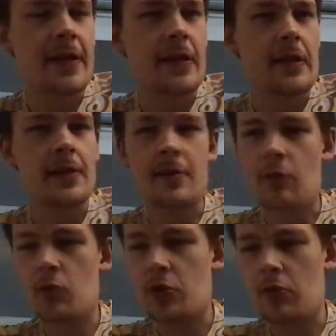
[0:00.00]
I think it
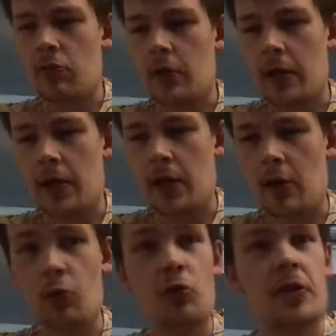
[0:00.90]
is Ojo.
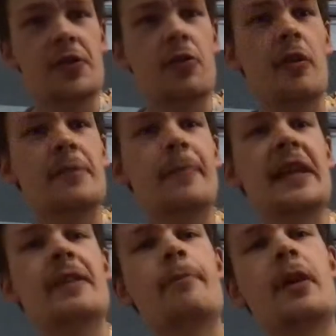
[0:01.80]
Oh no, it's not. It's
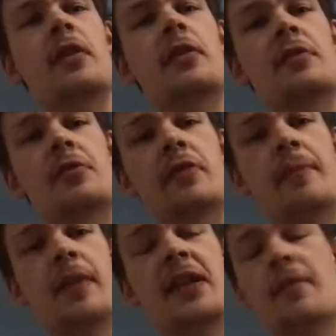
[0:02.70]
Brandon Barker.
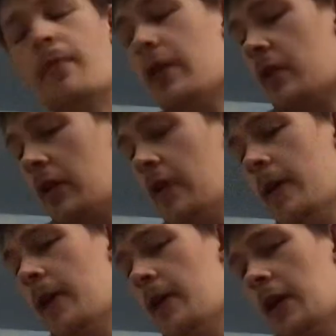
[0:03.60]
Sorry, Brandon
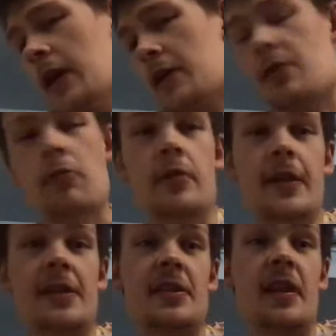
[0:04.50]
Barker
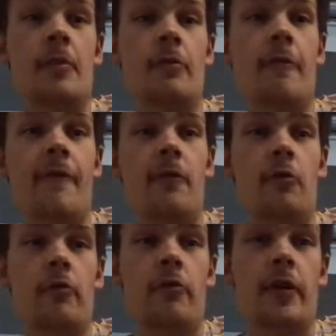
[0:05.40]
scored in his debut
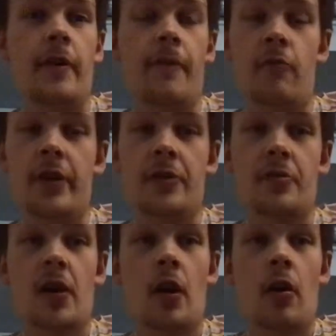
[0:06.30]
for
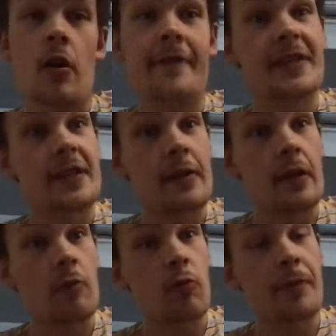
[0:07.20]
Rangers.
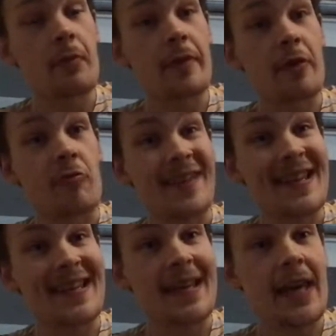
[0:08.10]
Obviously, they will be without
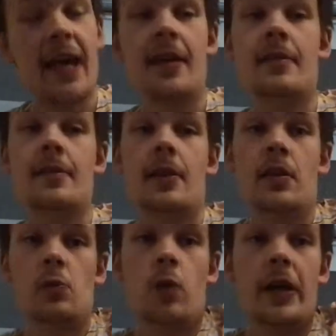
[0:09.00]
Ryan
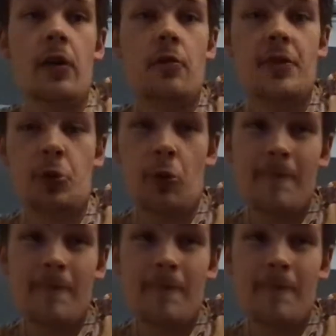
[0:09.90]
Kent as well.